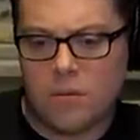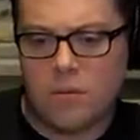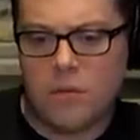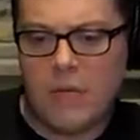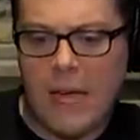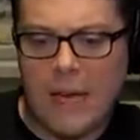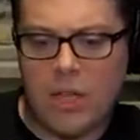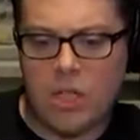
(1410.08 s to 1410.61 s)

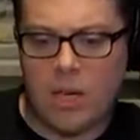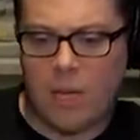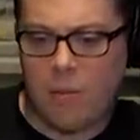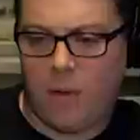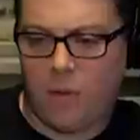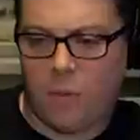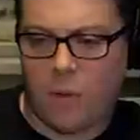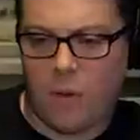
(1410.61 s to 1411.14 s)
Night of
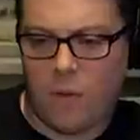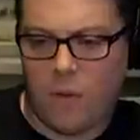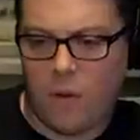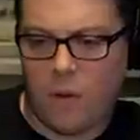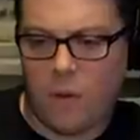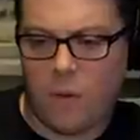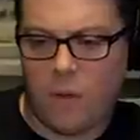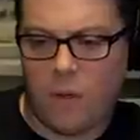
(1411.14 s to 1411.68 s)
Champions we go
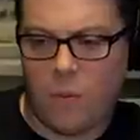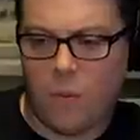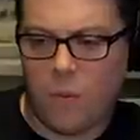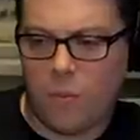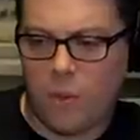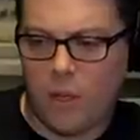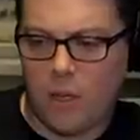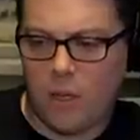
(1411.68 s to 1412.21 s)
to, and we'll
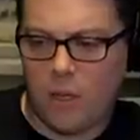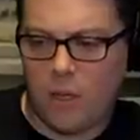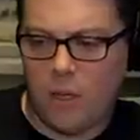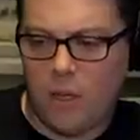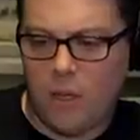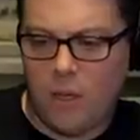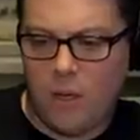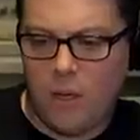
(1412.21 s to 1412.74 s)
put
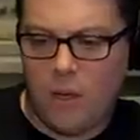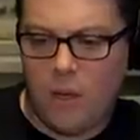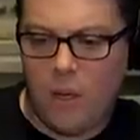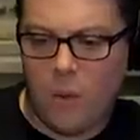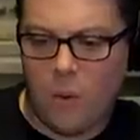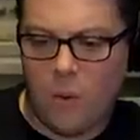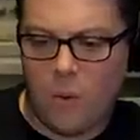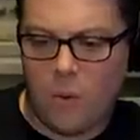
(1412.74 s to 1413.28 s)

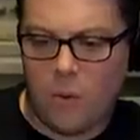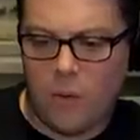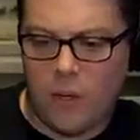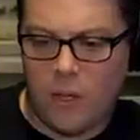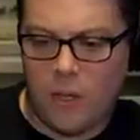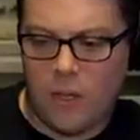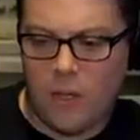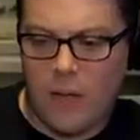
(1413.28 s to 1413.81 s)
the old
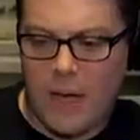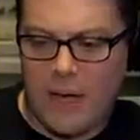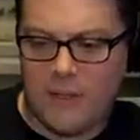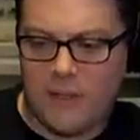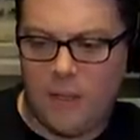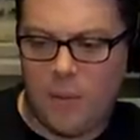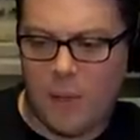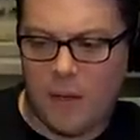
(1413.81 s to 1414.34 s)

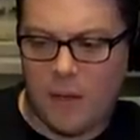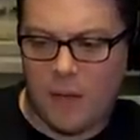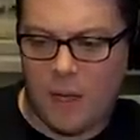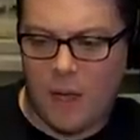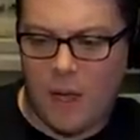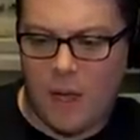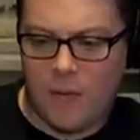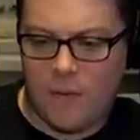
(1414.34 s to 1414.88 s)
IC belt on
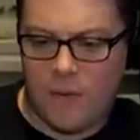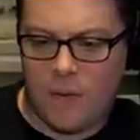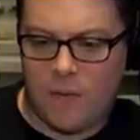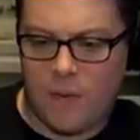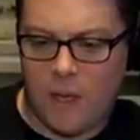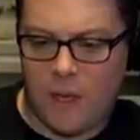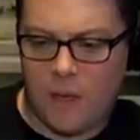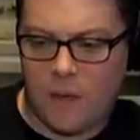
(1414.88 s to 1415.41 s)
the line if it's
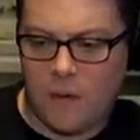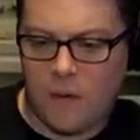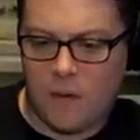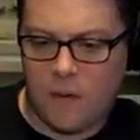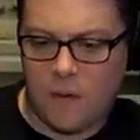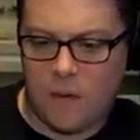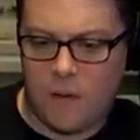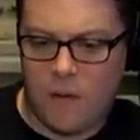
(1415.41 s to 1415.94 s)

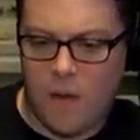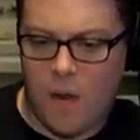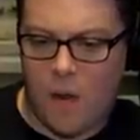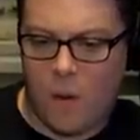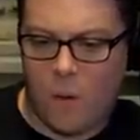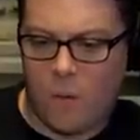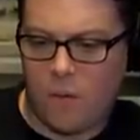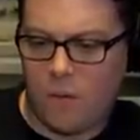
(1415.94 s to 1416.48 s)
vacant.
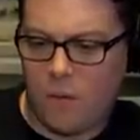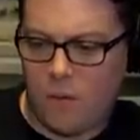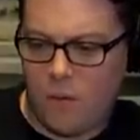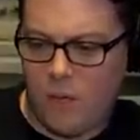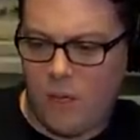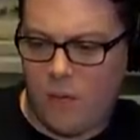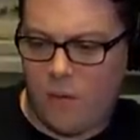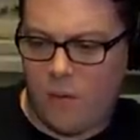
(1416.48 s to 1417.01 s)
No,
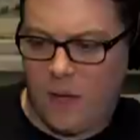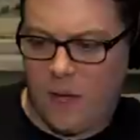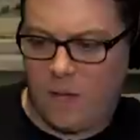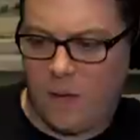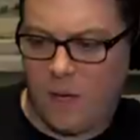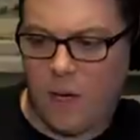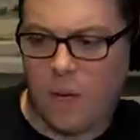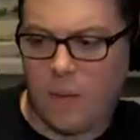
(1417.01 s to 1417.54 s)
it is not
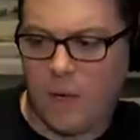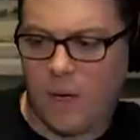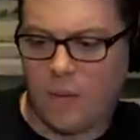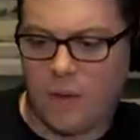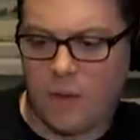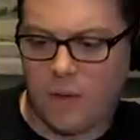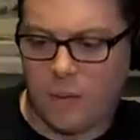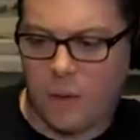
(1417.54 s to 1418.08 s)
vacant. Oh, we can go
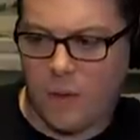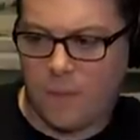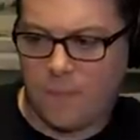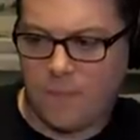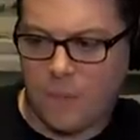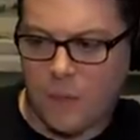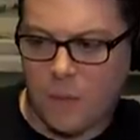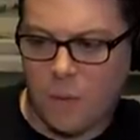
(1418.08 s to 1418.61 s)
for this one though.
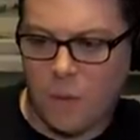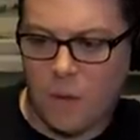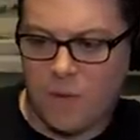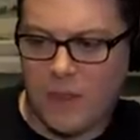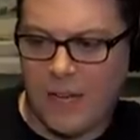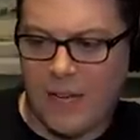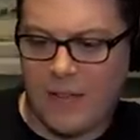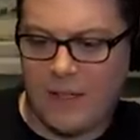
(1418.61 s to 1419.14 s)
We'll go for
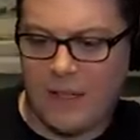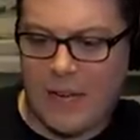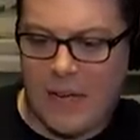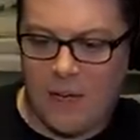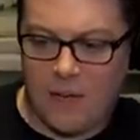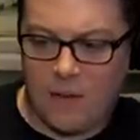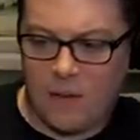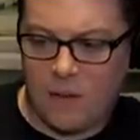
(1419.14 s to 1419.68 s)
the
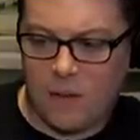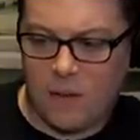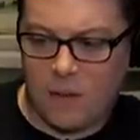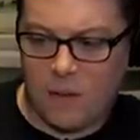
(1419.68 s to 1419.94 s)
1990s.